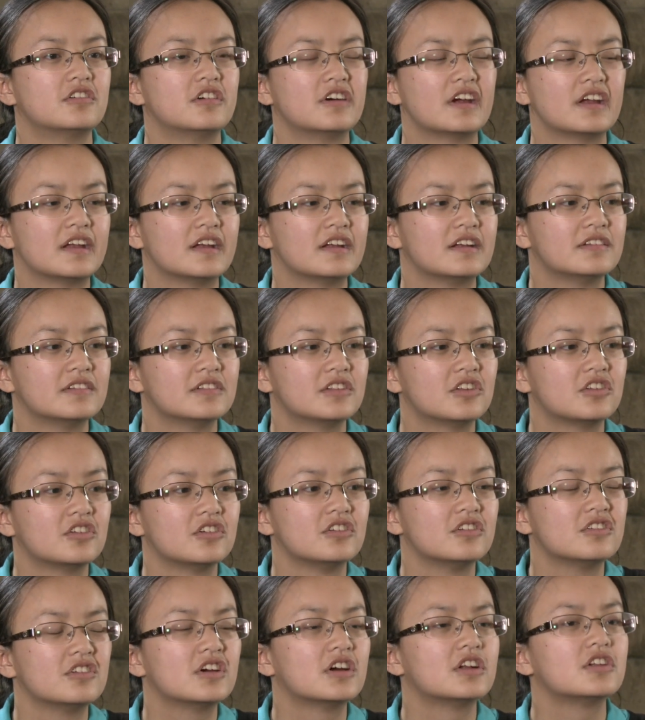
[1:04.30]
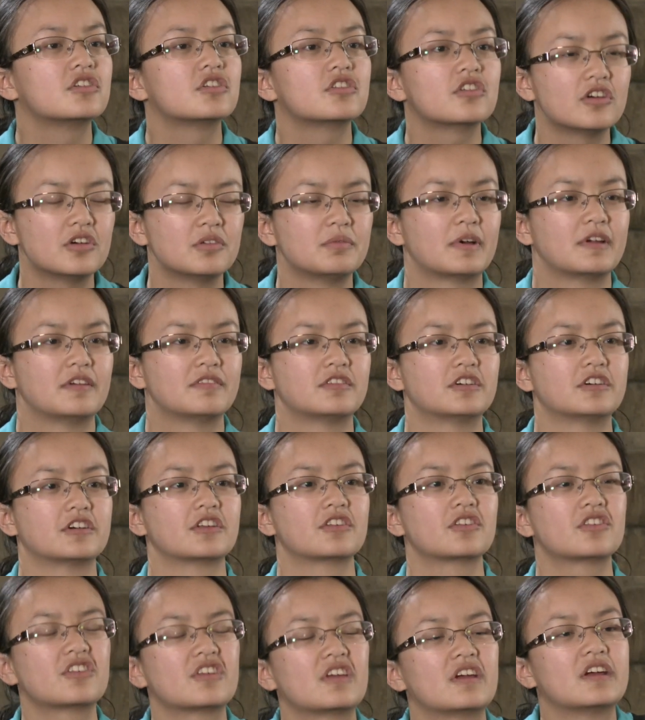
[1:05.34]
way to control my
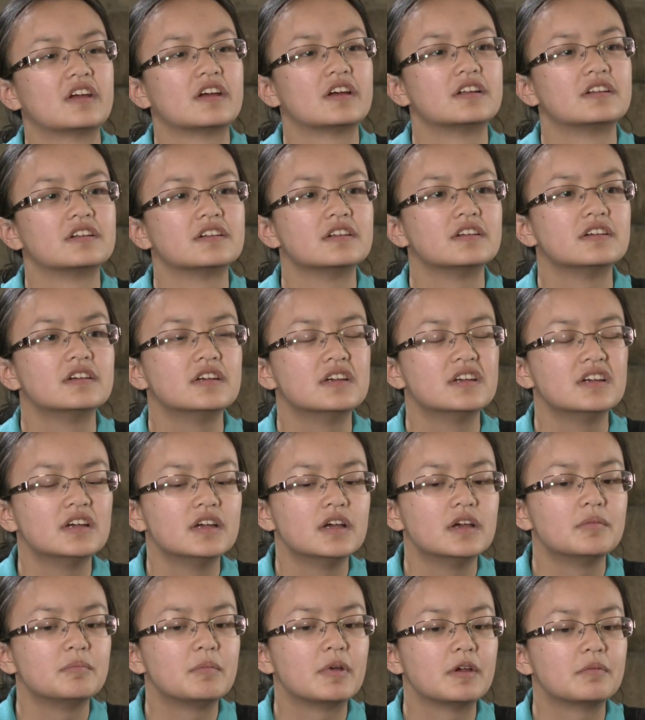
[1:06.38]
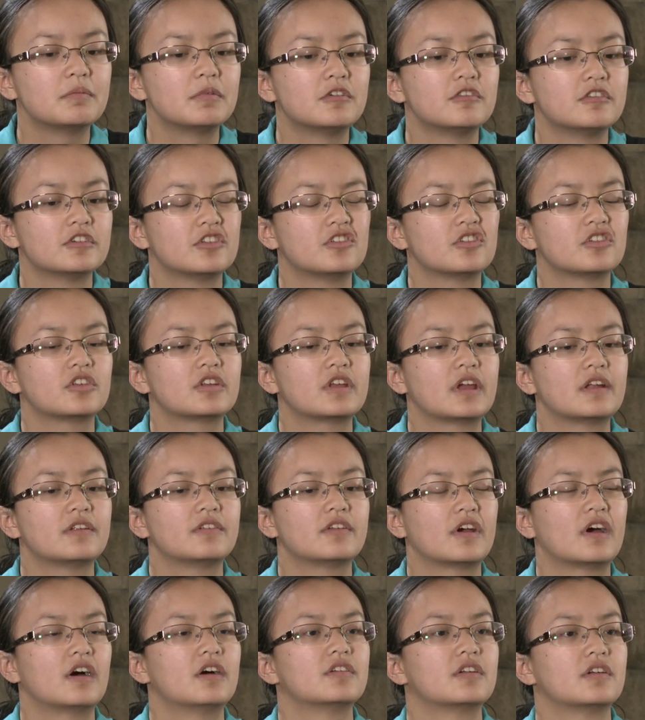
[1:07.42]
voice, and people would just get
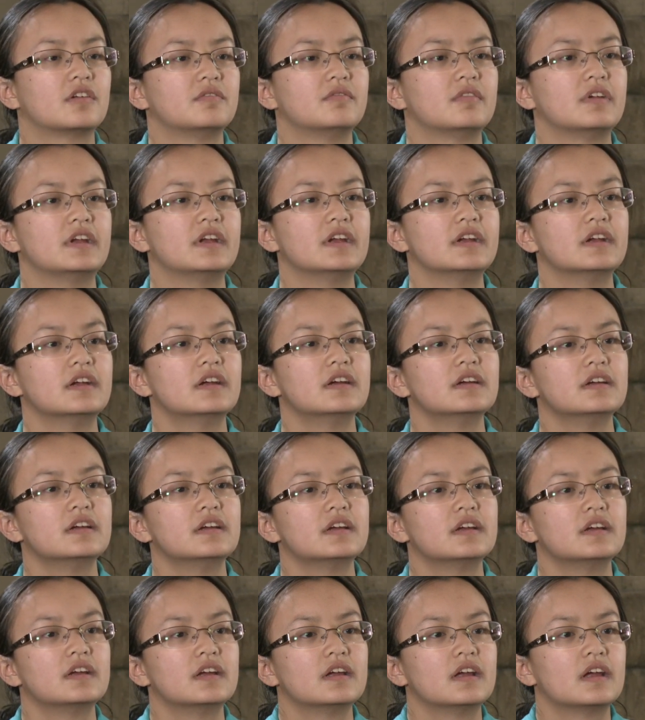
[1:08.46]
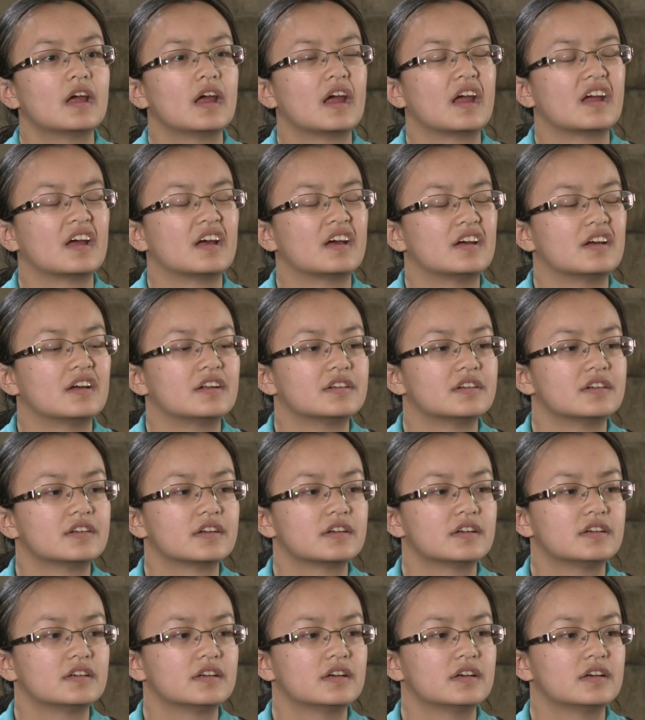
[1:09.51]
down on me. And